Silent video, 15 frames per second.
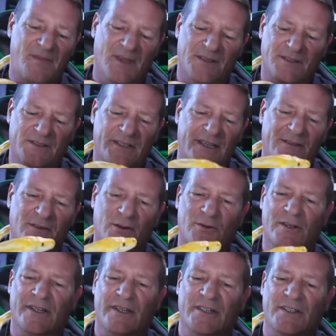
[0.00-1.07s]
So I gave her a
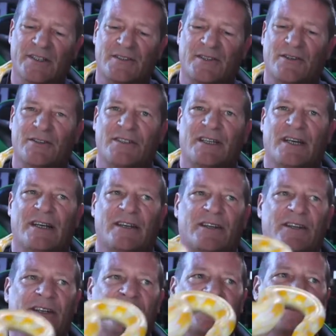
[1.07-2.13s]
really good soak. She had a good